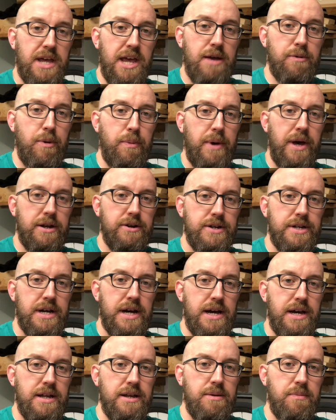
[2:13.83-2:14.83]
camera battery
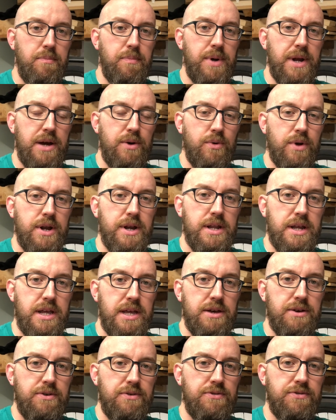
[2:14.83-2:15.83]
died, but I wanted to
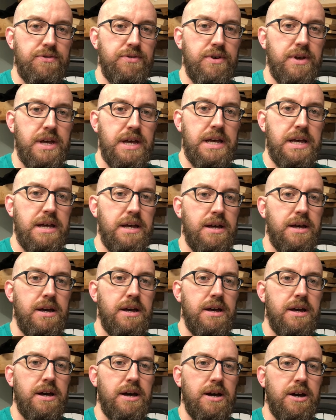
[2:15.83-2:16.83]
give
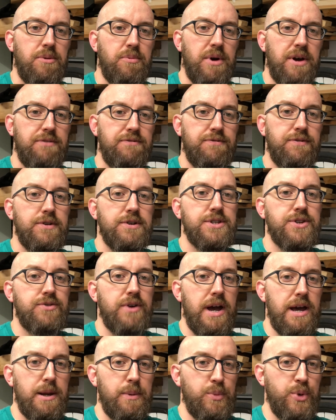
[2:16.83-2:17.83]
my first
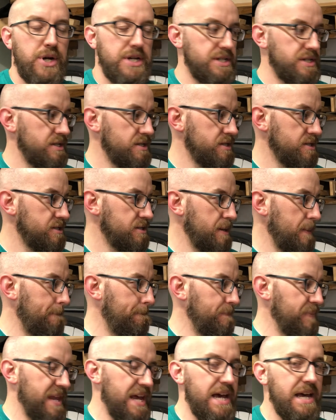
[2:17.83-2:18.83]
ride impressions,
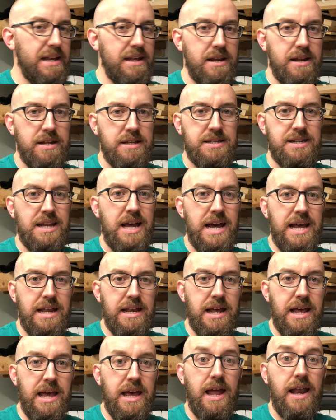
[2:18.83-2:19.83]
and it is
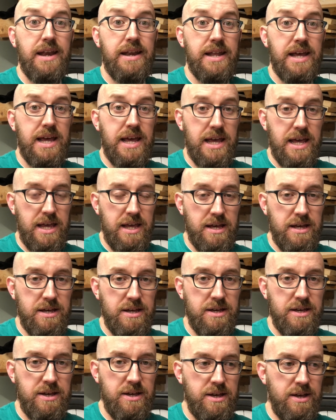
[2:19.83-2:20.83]
night and day.
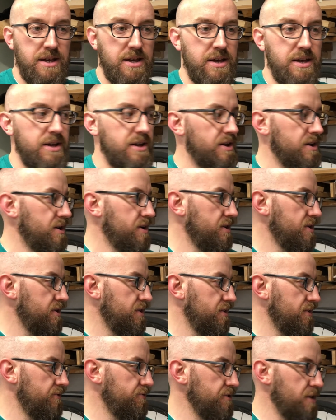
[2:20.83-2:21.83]

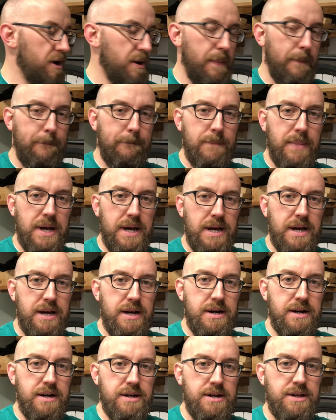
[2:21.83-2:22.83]
From
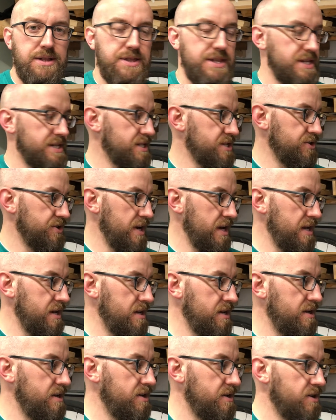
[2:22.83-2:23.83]
this
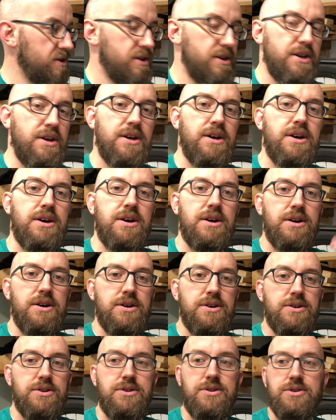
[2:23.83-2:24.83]
tread
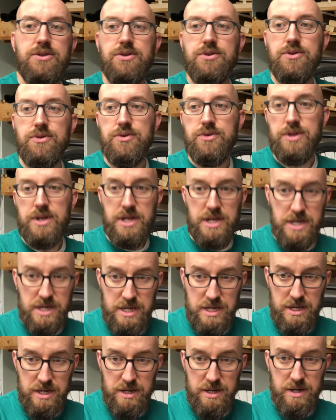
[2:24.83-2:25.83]
to
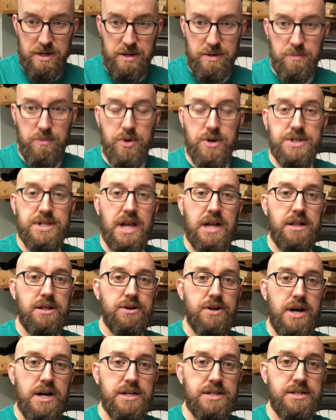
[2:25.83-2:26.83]
the more
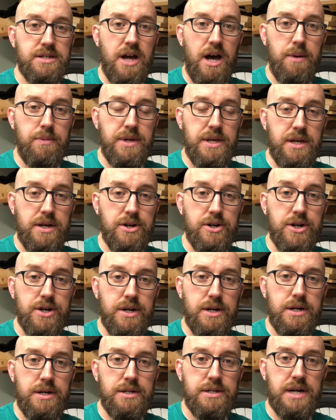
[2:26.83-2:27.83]
cyclocross
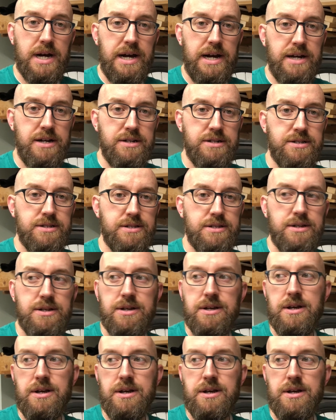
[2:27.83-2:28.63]
knobbier tires,